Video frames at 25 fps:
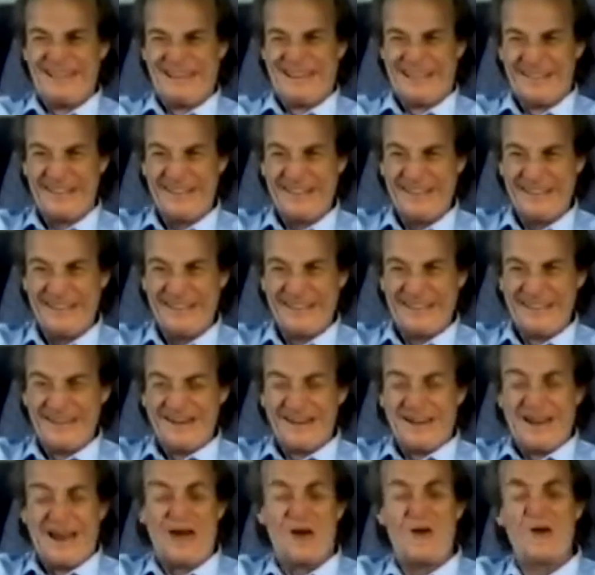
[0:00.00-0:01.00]
All right?
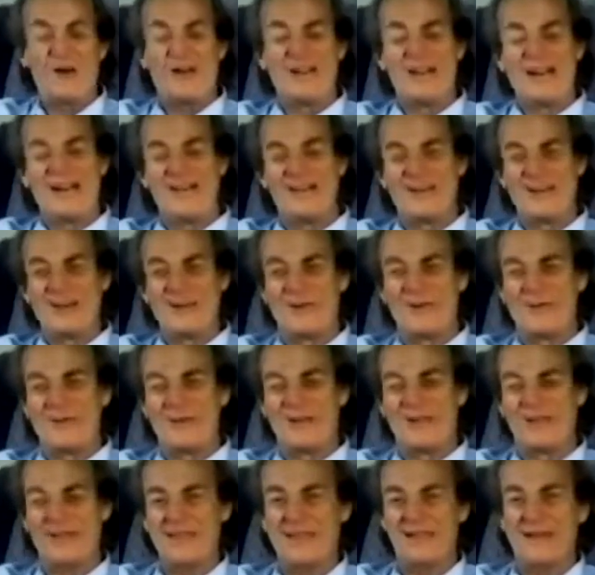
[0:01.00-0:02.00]
Now, ordinarily, when we
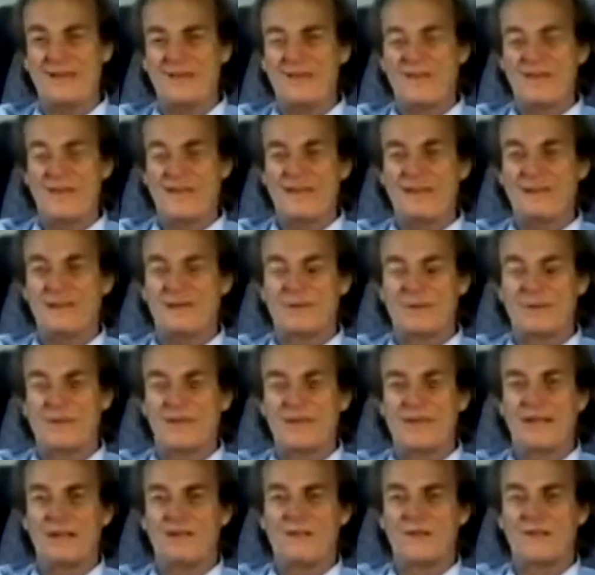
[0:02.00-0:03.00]
think of the image, we
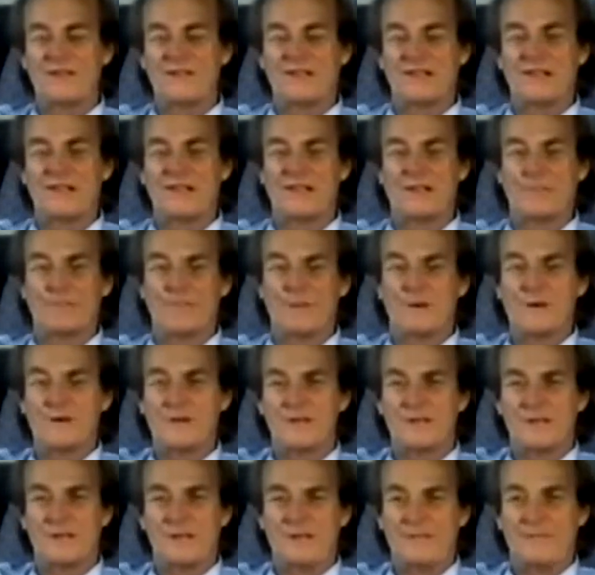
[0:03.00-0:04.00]
think of it as another
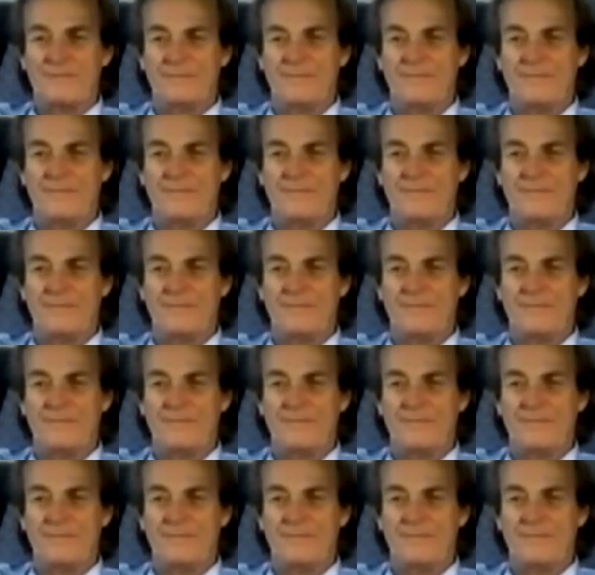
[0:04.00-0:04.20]
person.